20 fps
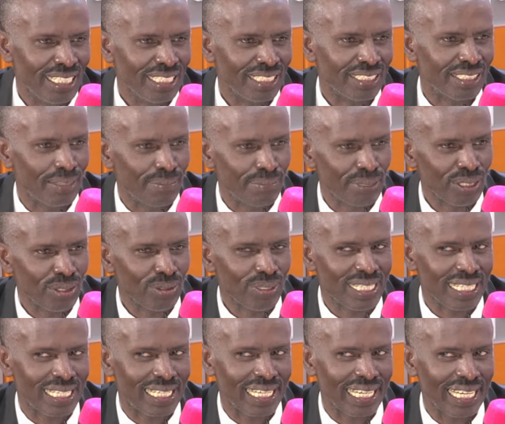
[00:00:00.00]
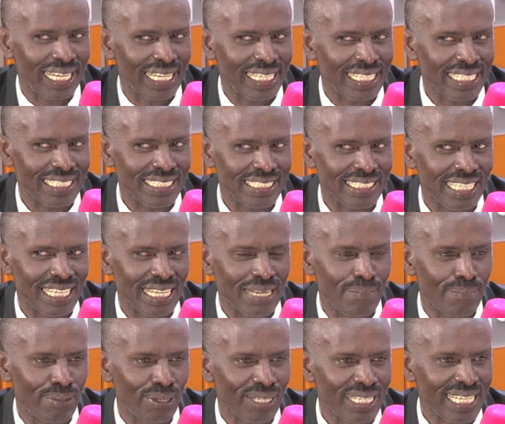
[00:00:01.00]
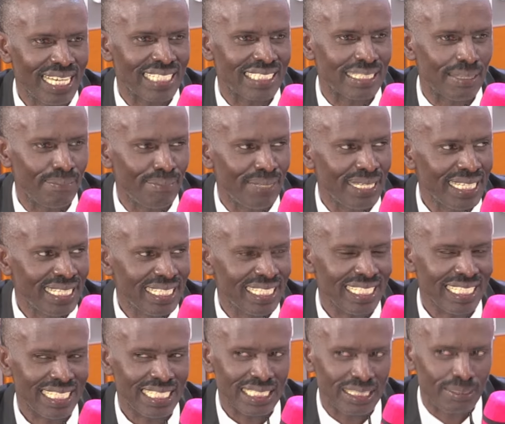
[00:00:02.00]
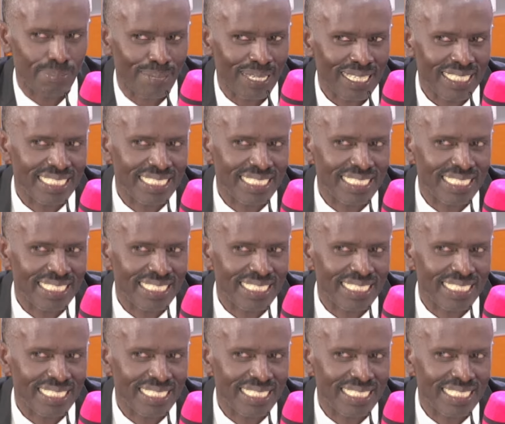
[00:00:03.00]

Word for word: Somebody who declared is employed as yeah. a maid is placed